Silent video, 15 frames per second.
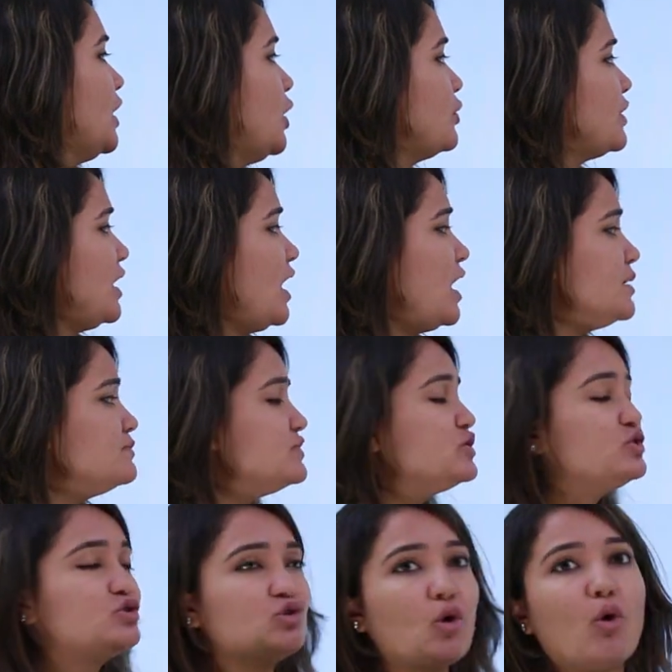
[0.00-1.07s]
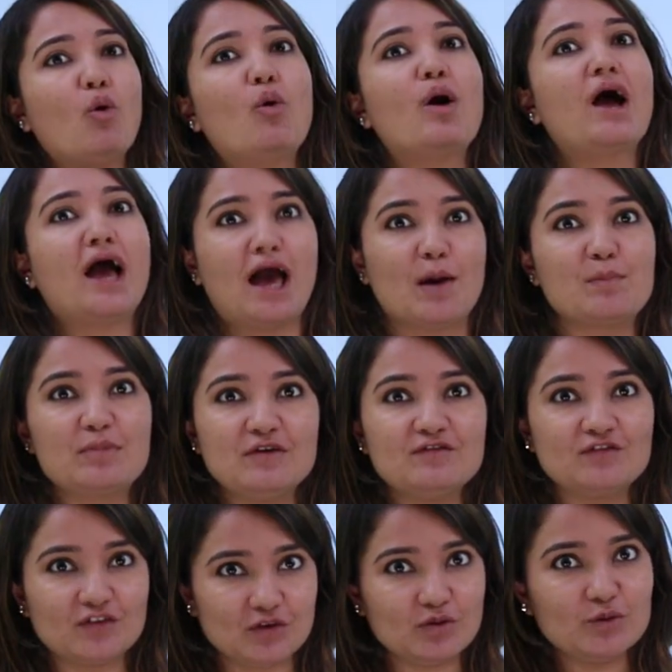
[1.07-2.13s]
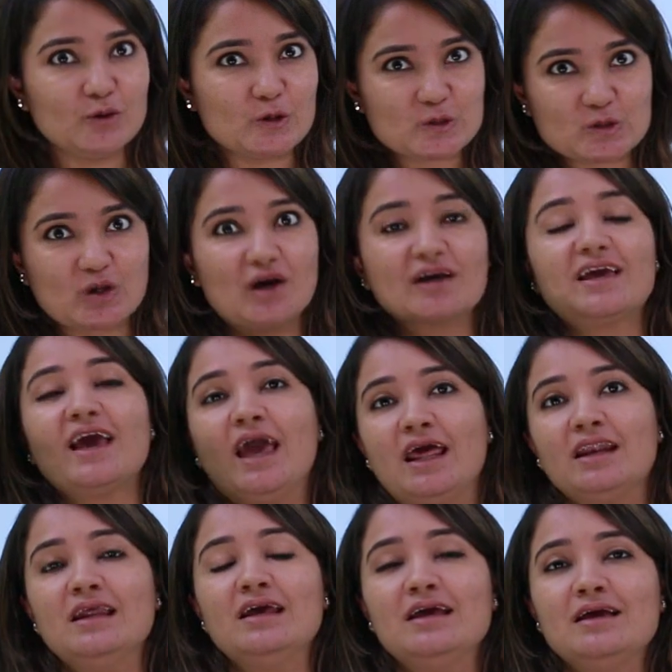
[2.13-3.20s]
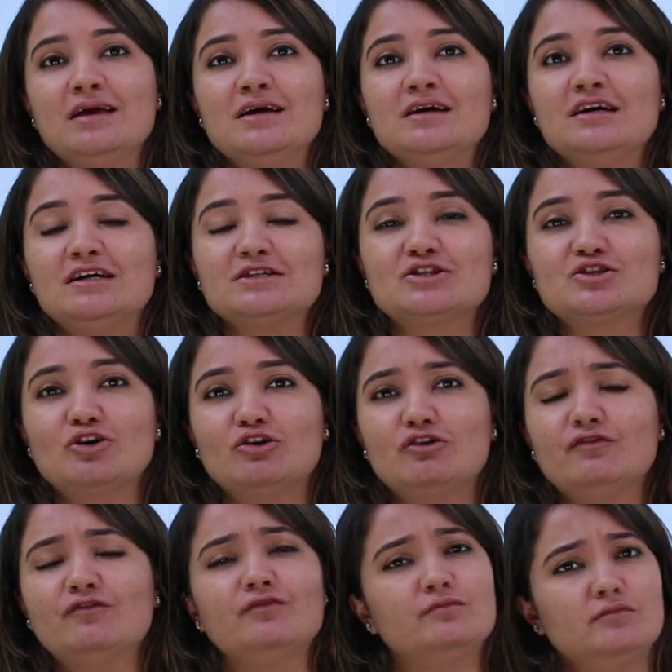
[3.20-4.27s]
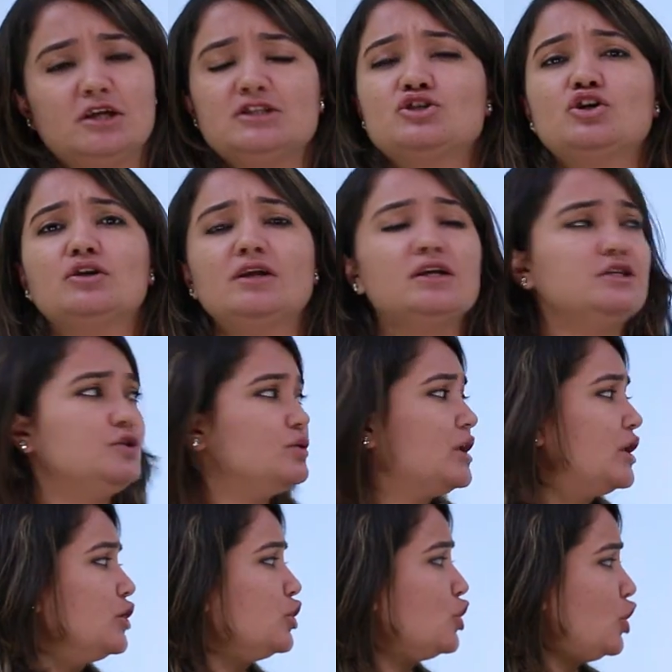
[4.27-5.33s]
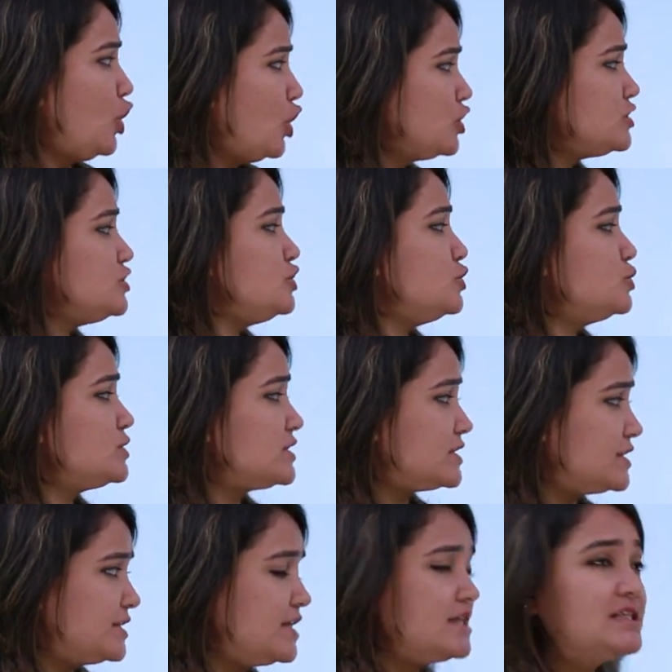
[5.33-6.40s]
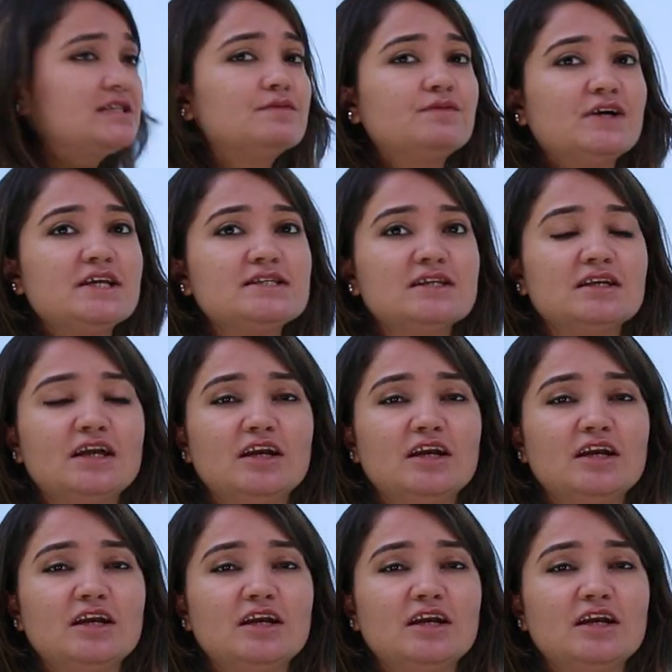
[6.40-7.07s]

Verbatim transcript: okay i'm so happy for you so again a sort of it's not that you cannot use this phrase in